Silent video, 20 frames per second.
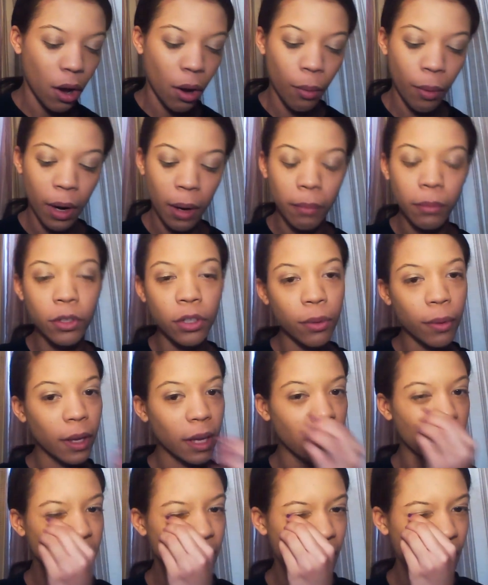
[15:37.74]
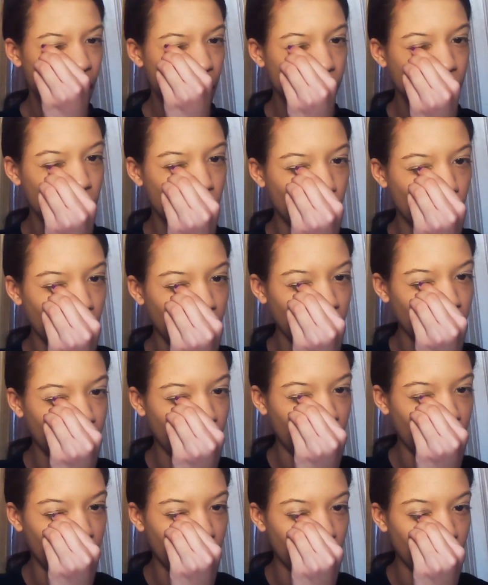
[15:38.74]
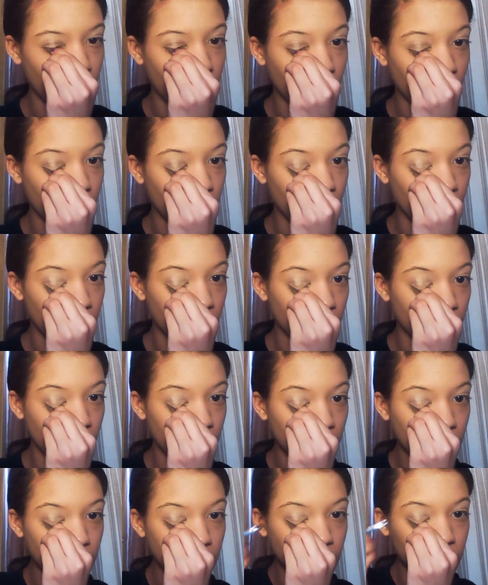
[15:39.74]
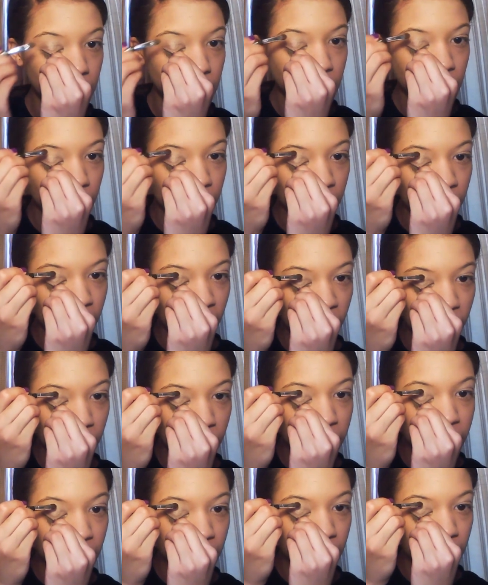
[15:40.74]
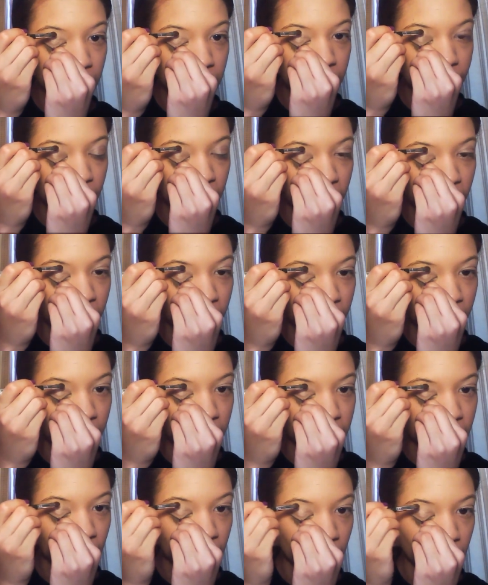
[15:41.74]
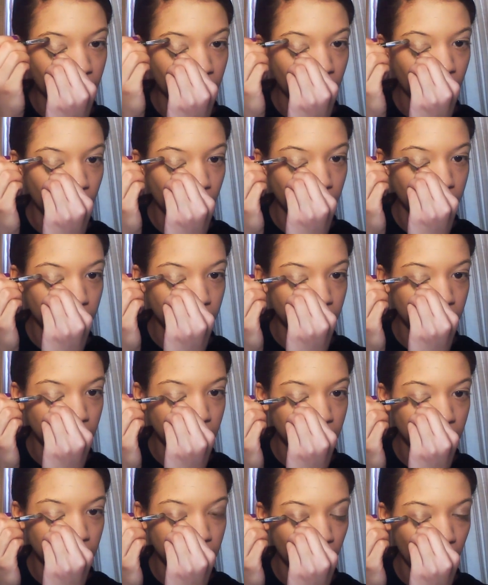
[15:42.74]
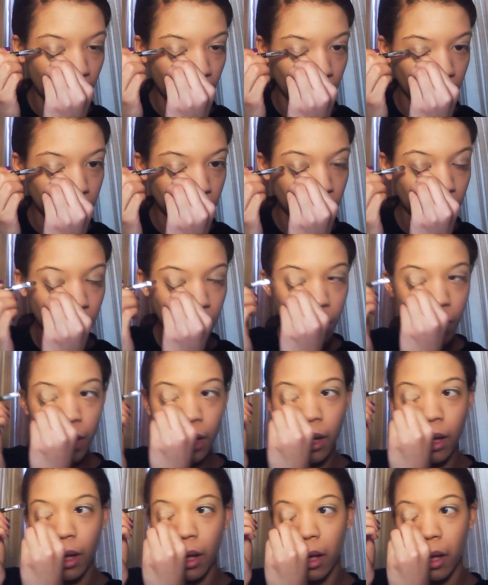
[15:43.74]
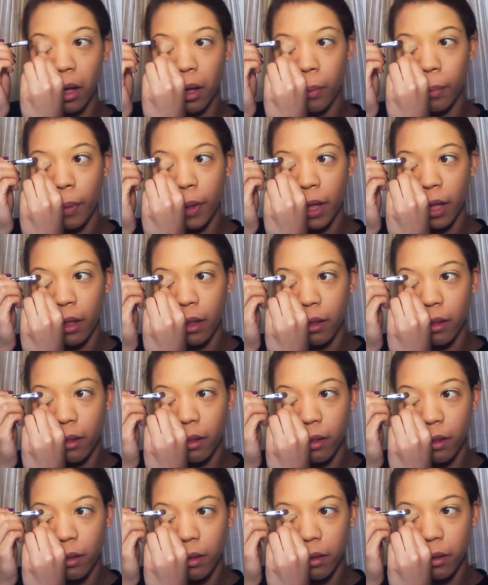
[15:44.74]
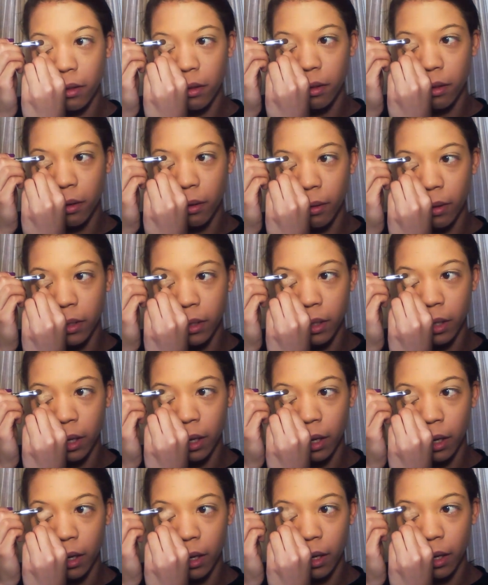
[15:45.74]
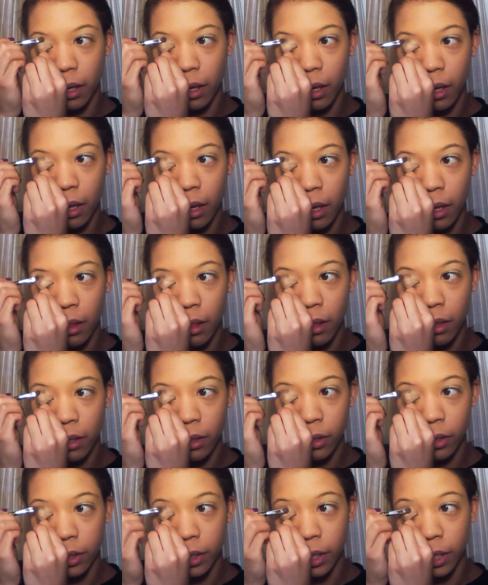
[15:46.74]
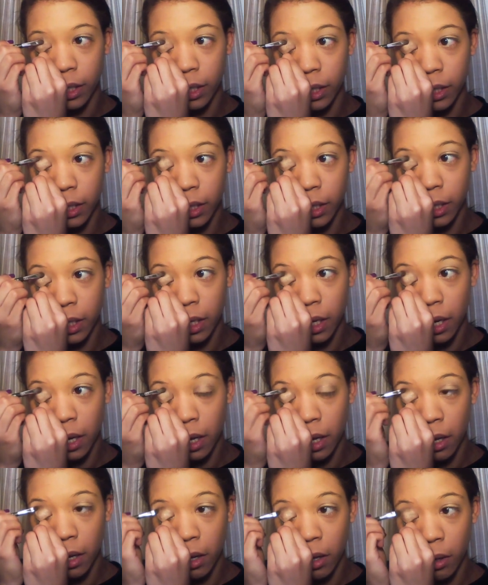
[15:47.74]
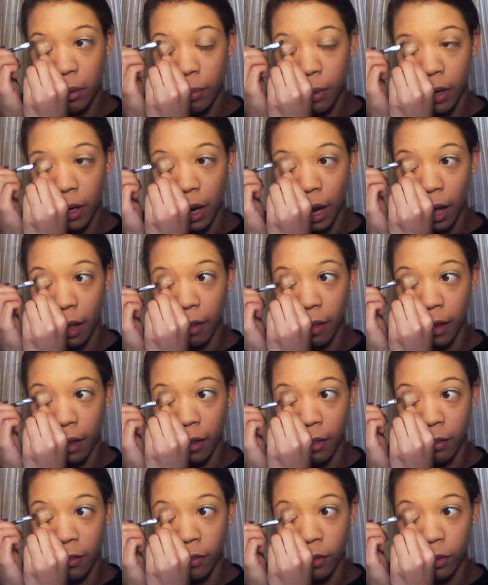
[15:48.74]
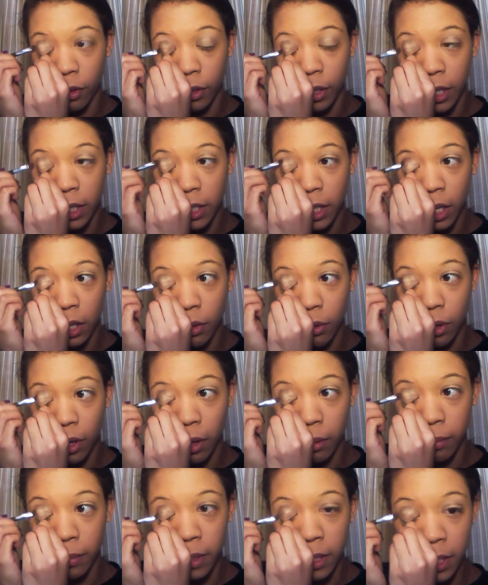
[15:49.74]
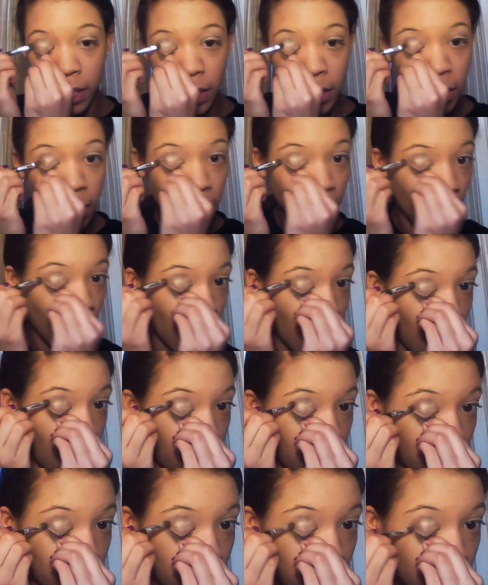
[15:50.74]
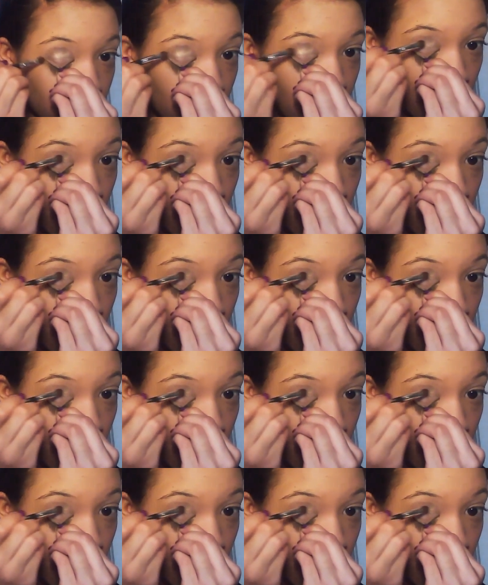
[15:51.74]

what I'm doing is that I'm going like 75% into my crease, and then I'm going to come down a bit. So it's like in the crease, and not like the full crease, and you come down